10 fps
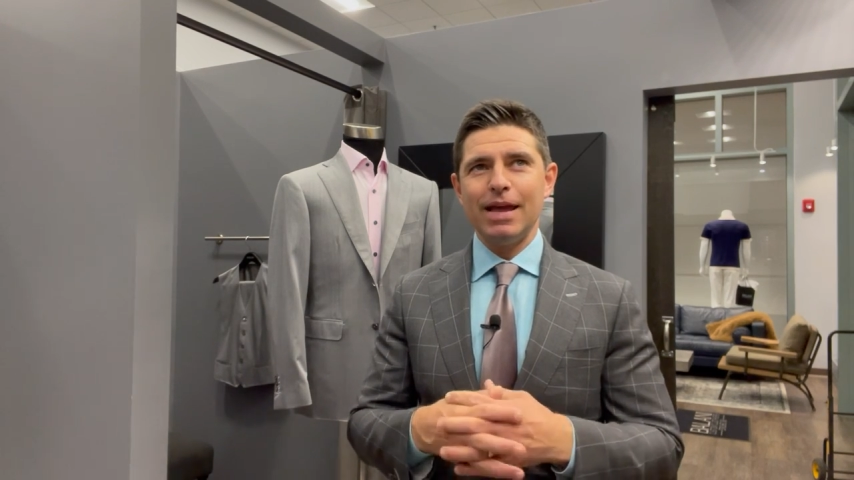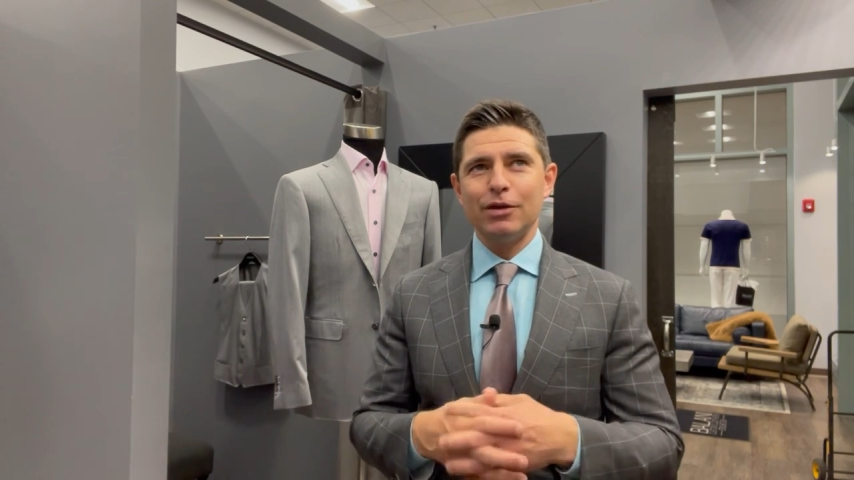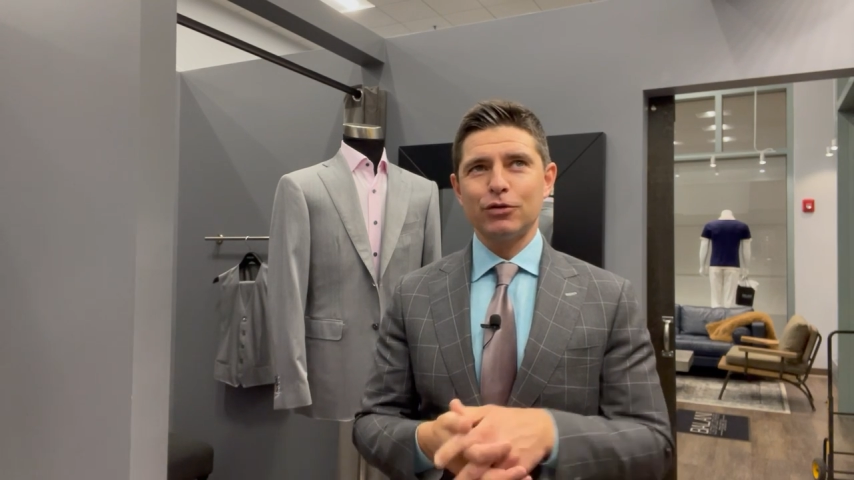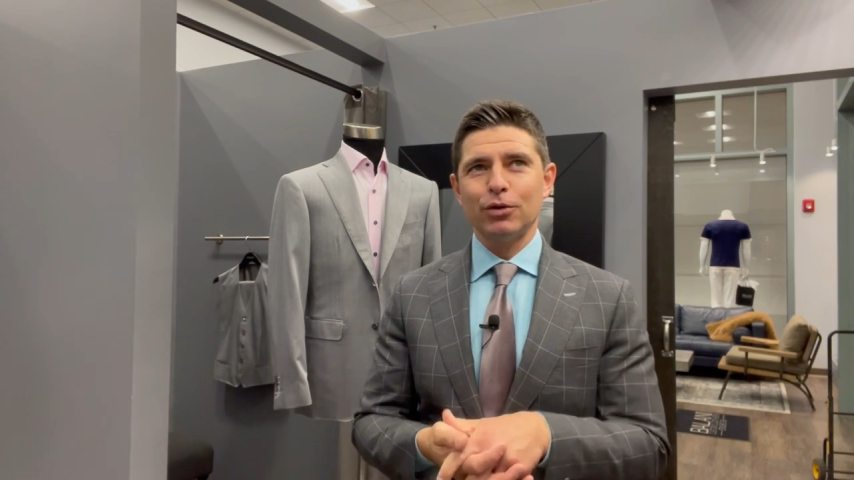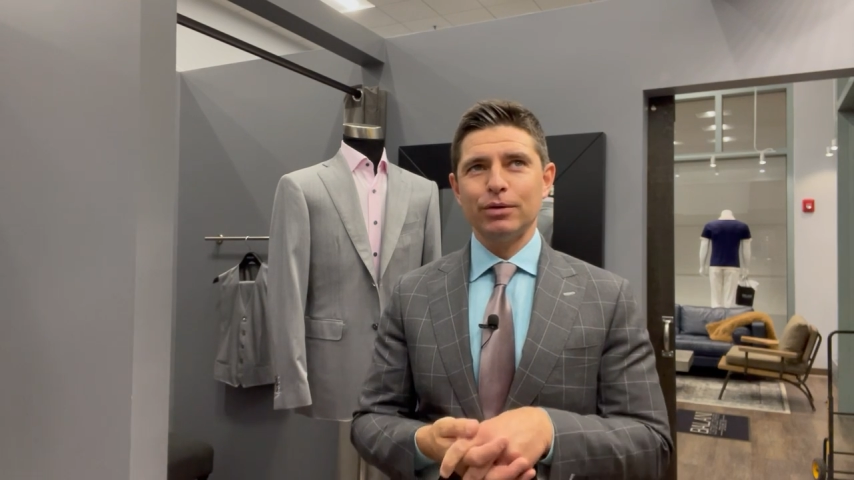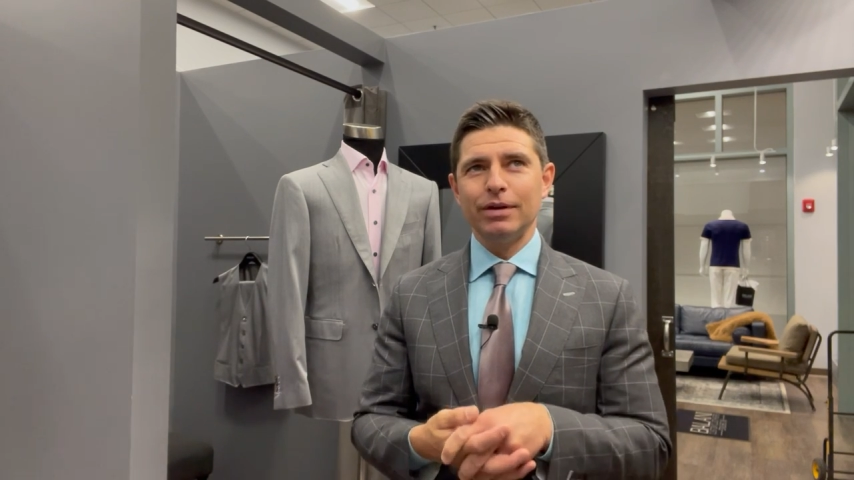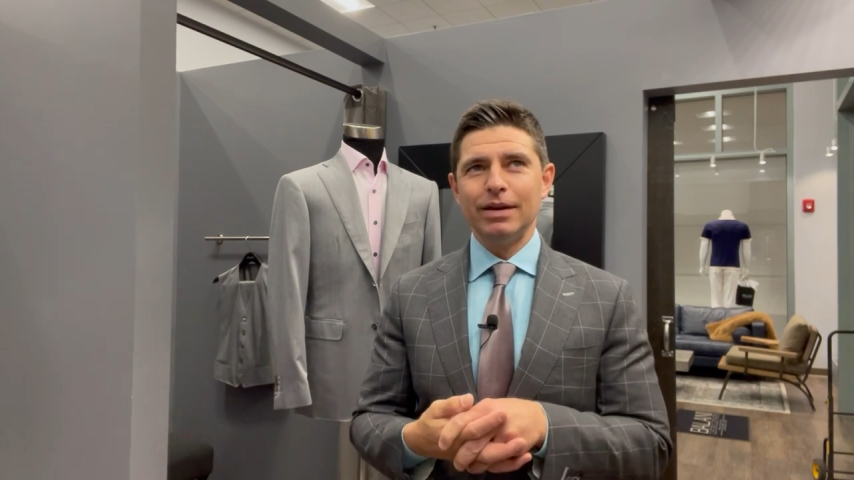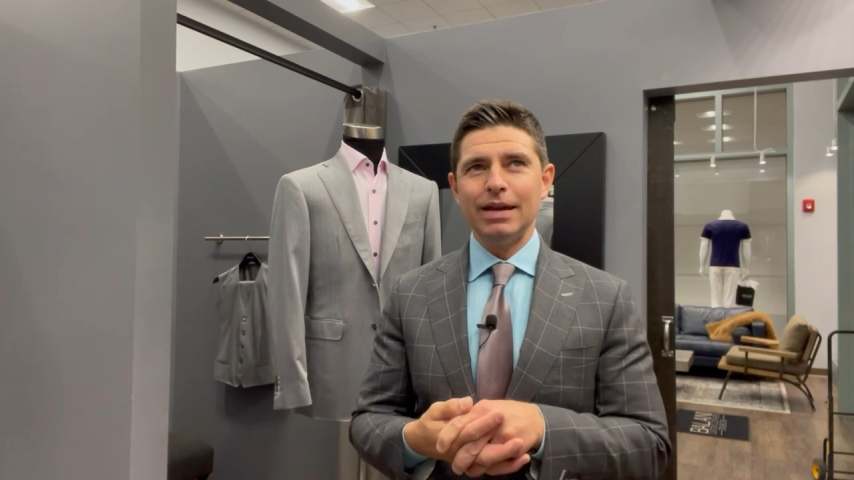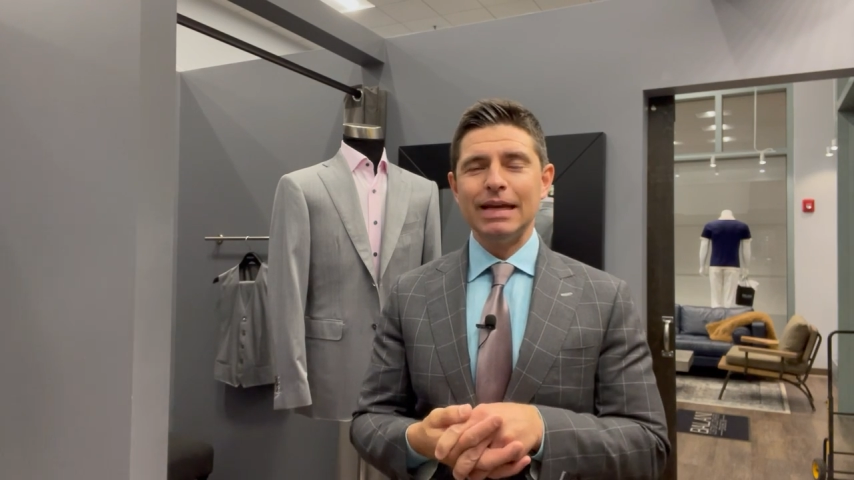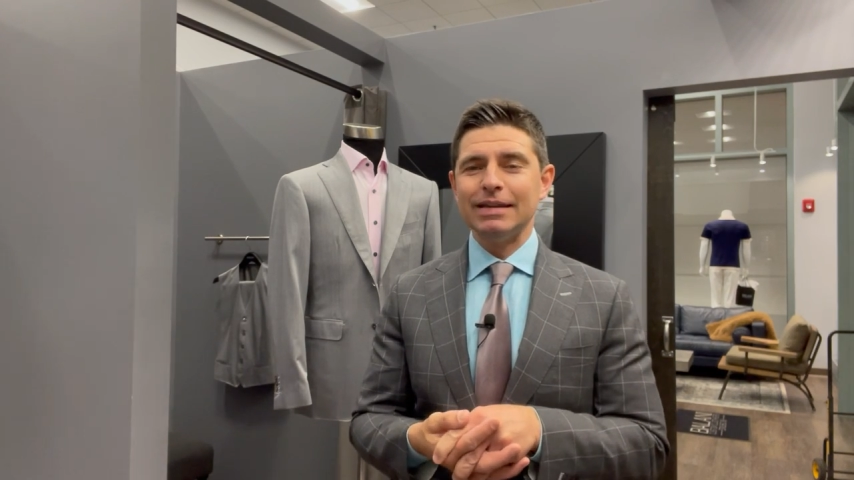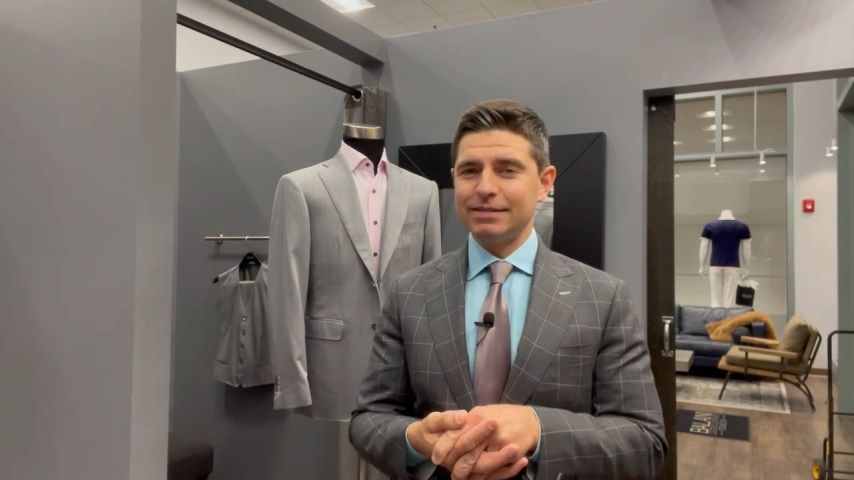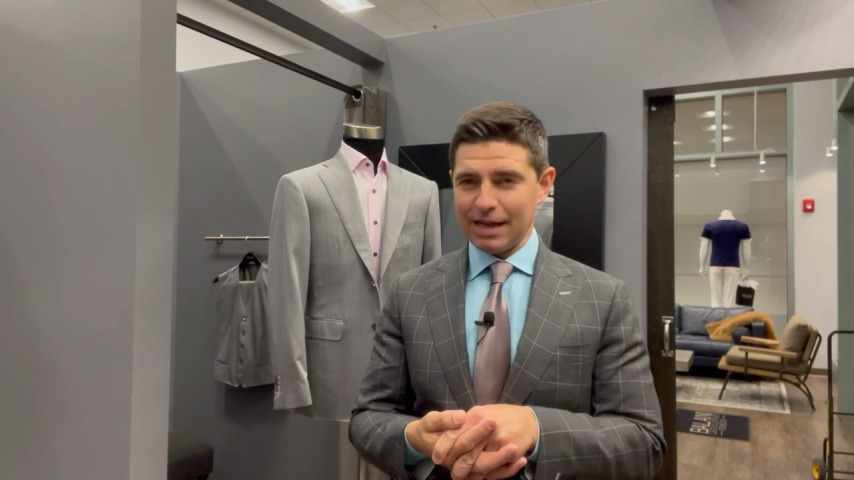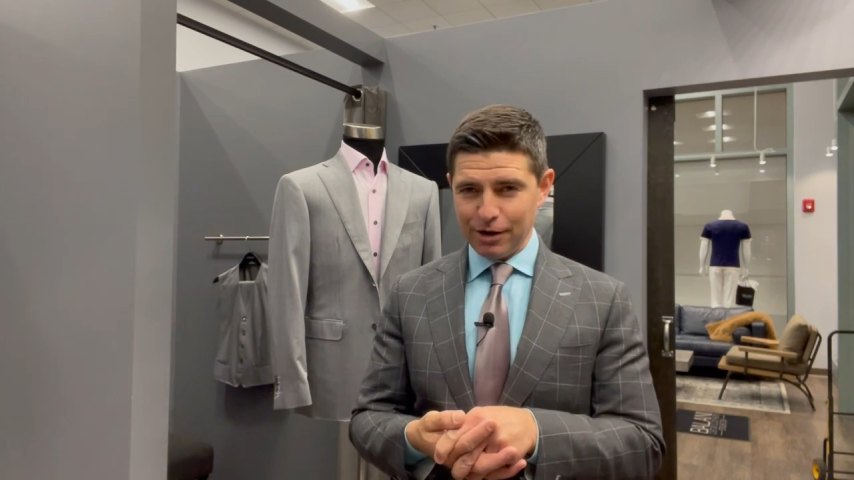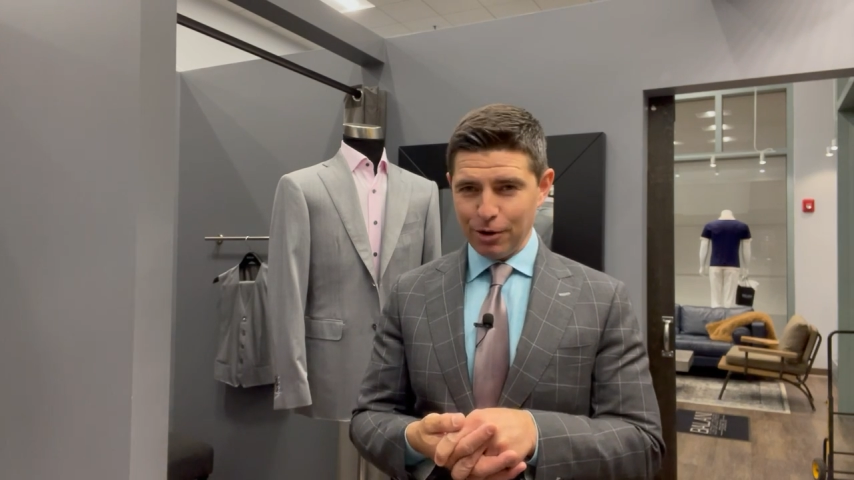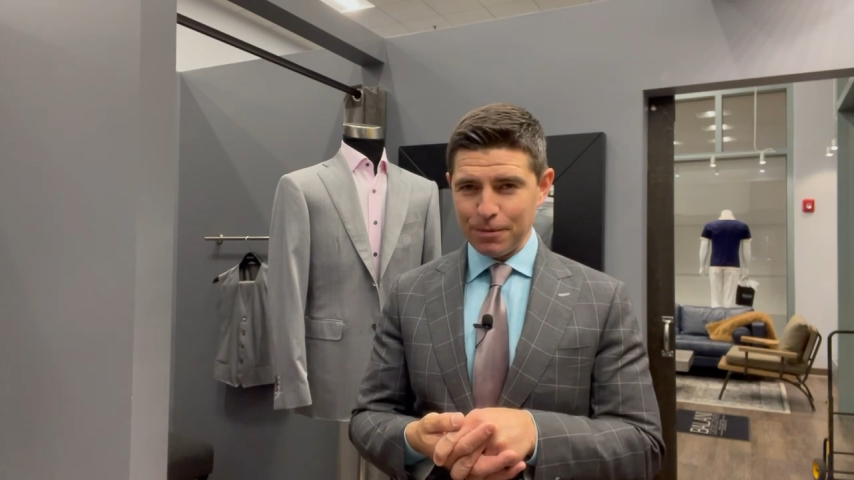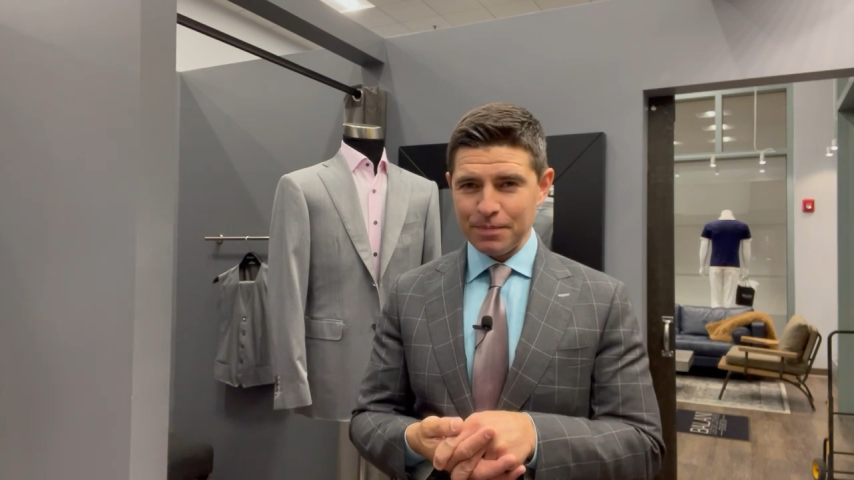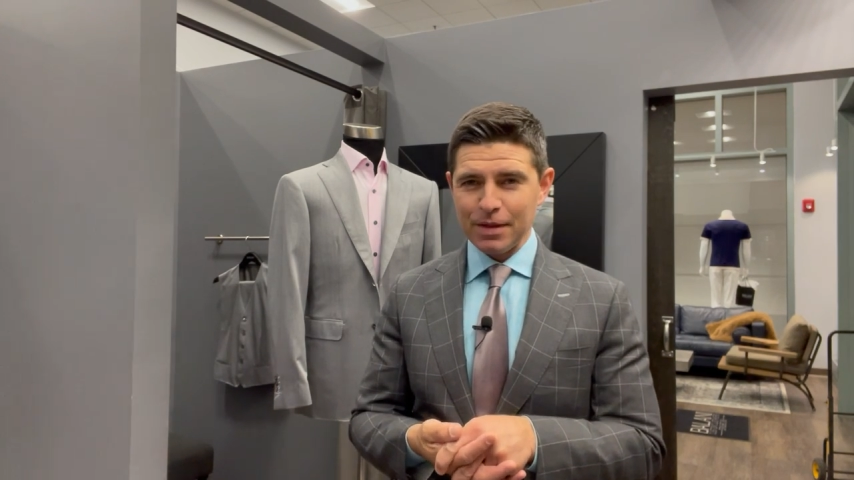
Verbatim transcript: a certain senator